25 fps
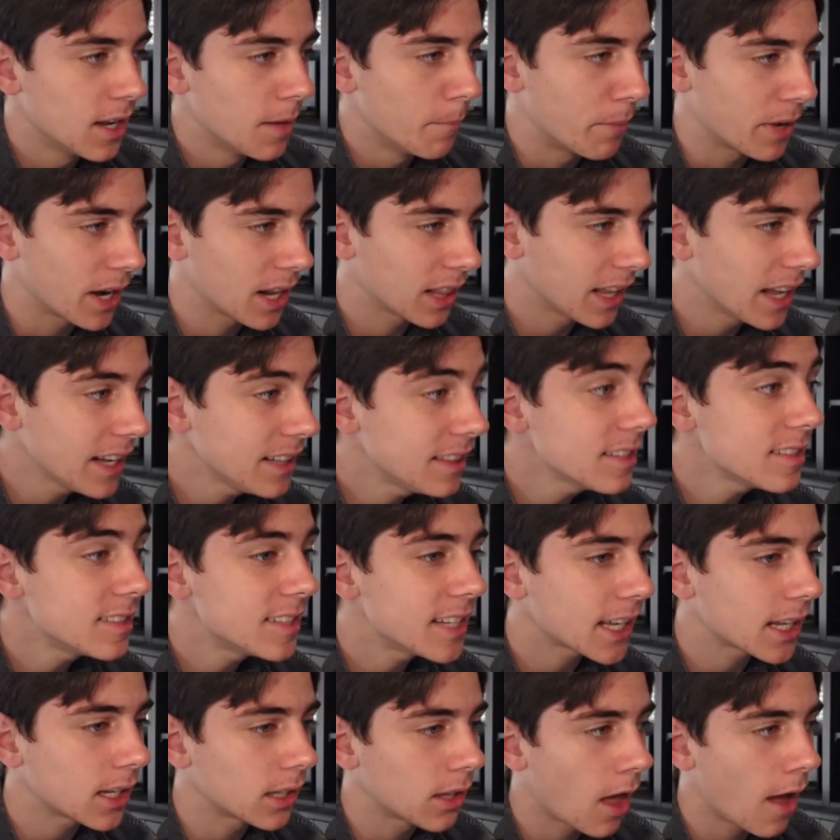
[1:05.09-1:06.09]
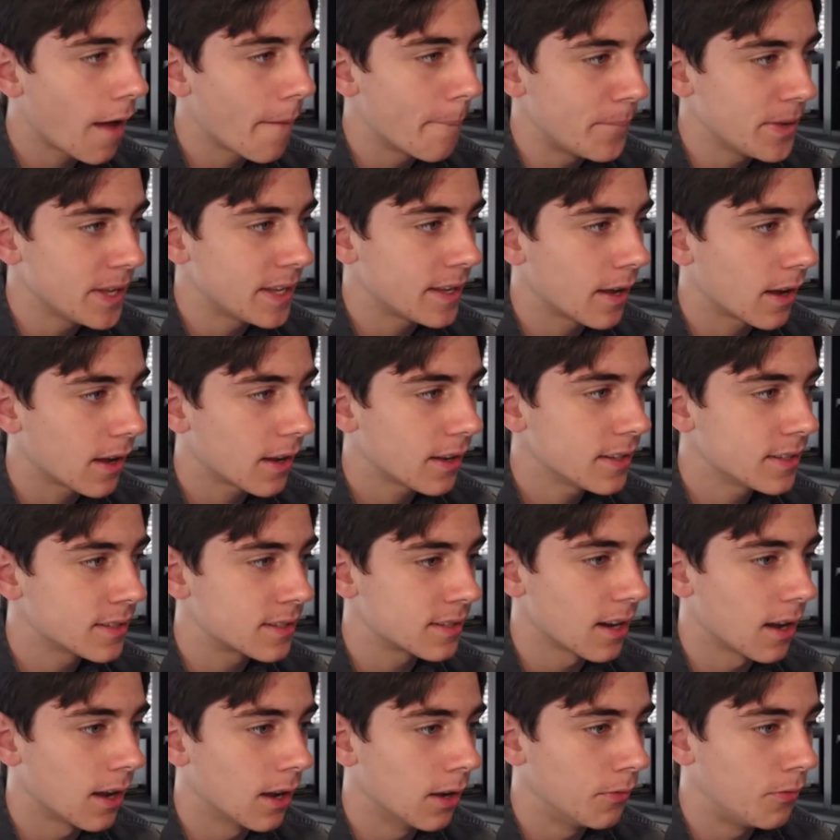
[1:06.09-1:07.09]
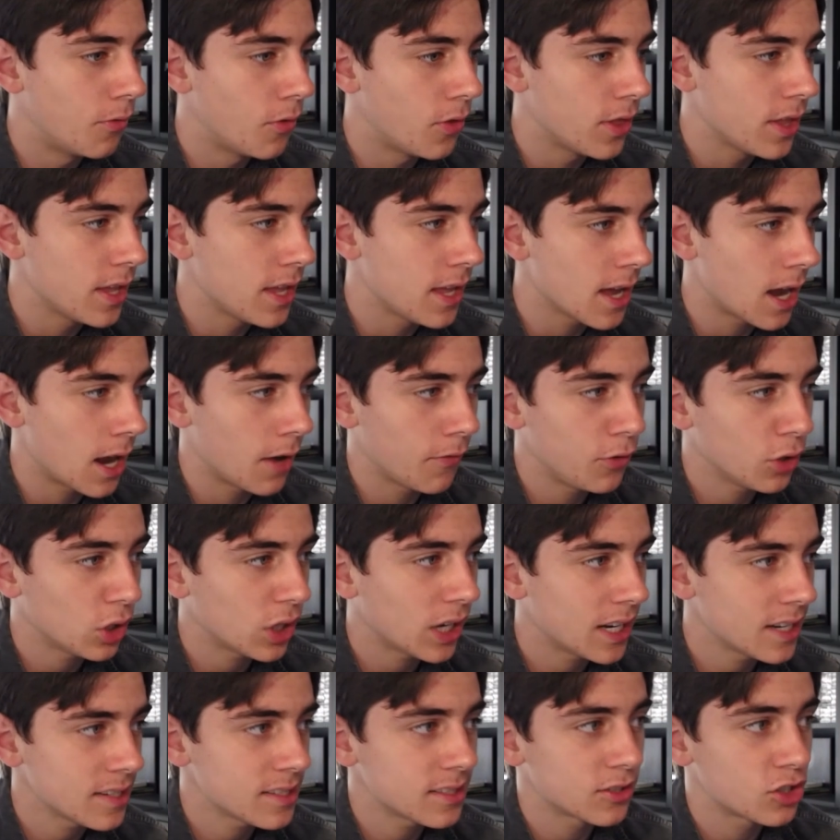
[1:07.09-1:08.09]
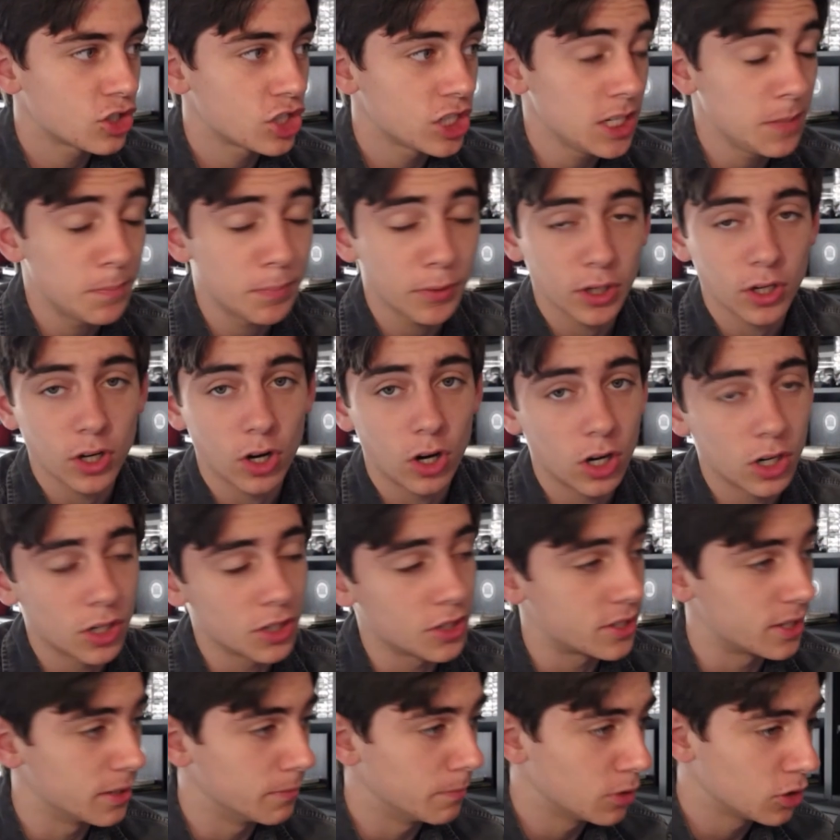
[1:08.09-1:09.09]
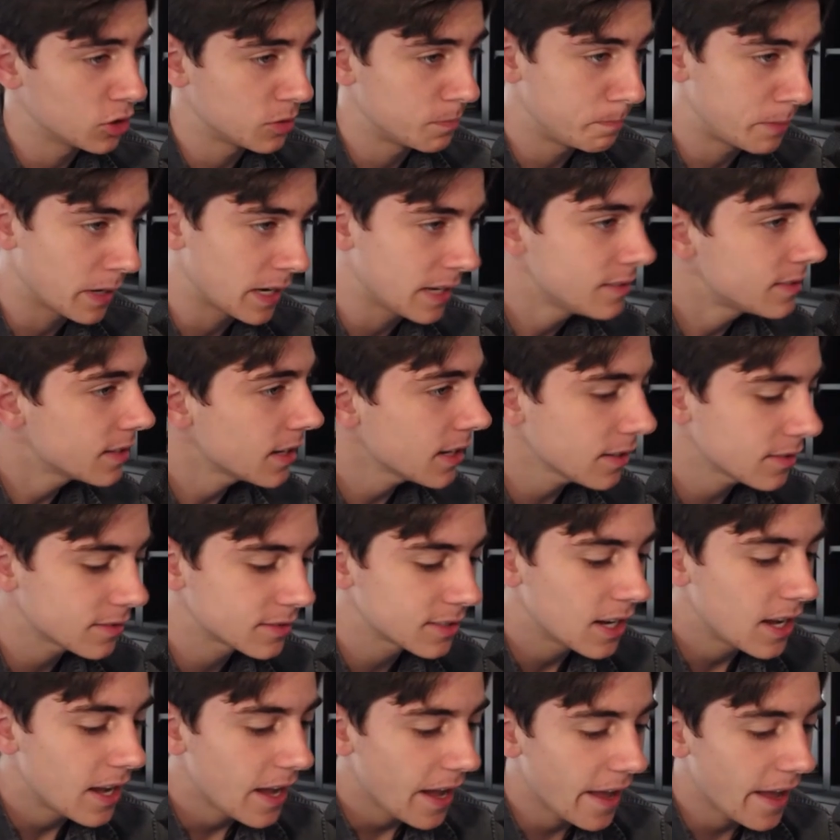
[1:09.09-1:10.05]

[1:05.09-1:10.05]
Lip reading: but I like this deck a lot because of I feel it has cheaper cards than most bait decks,